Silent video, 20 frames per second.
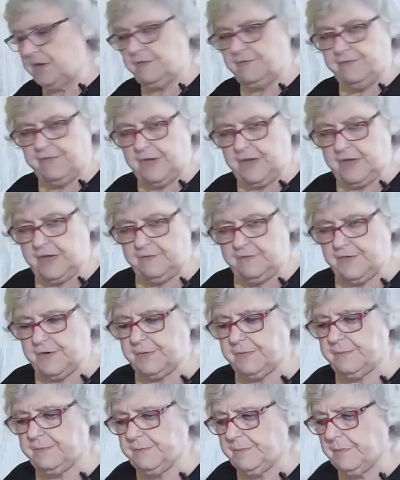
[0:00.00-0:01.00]
flavour,
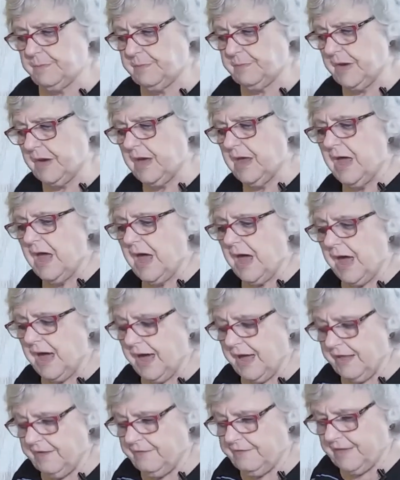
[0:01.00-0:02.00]
but
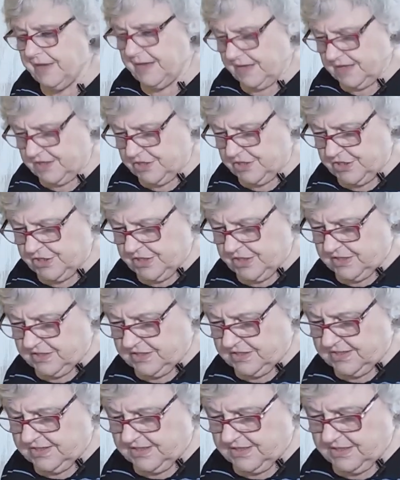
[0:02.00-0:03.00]
I've actually
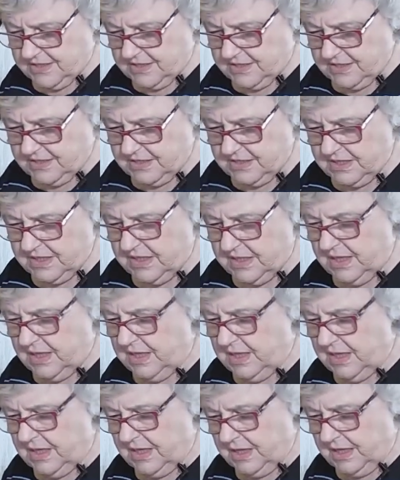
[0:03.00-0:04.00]
today
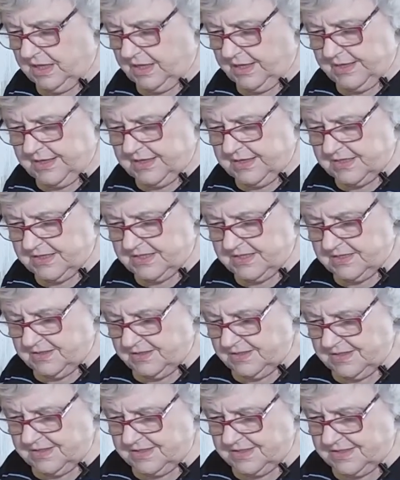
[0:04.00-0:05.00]
I
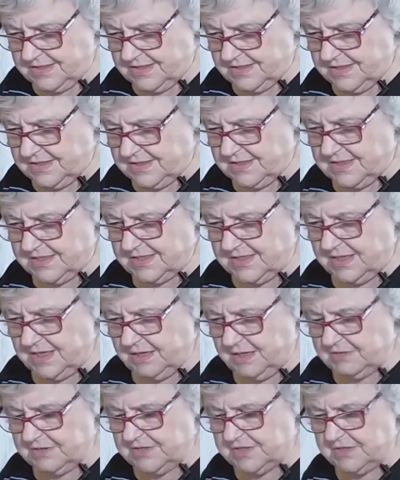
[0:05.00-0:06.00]
decided that I
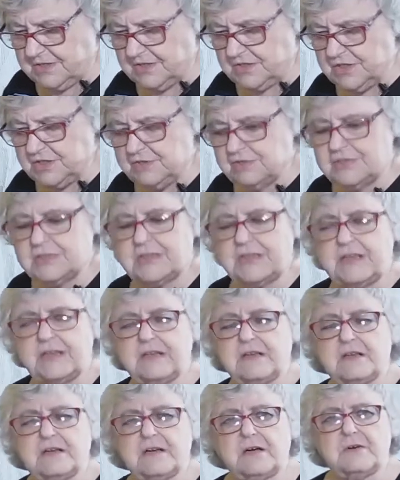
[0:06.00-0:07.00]
was going to use a little
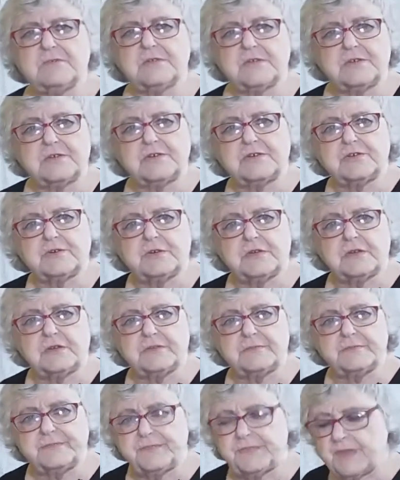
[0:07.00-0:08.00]
coconut oil
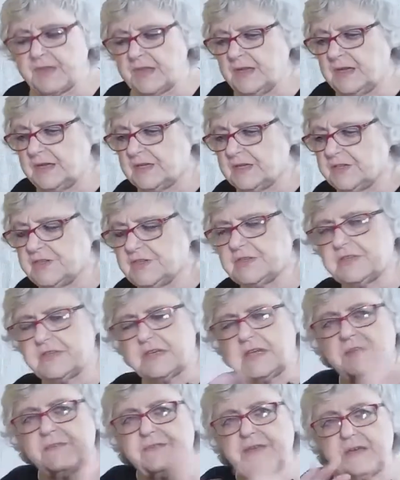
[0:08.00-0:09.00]
just to
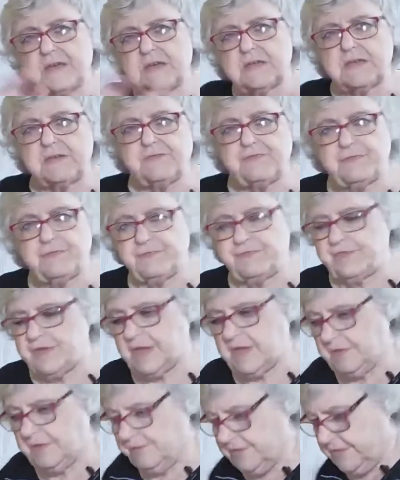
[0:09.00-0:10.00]
give it a different
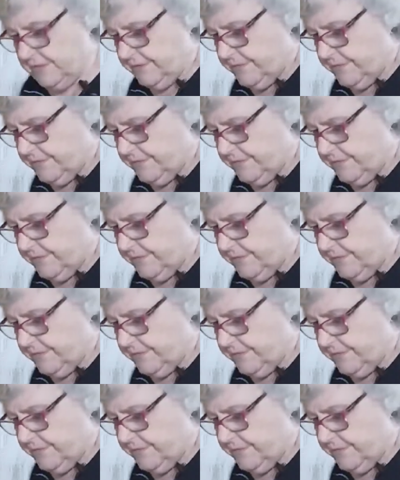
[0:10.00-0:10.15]
flavour.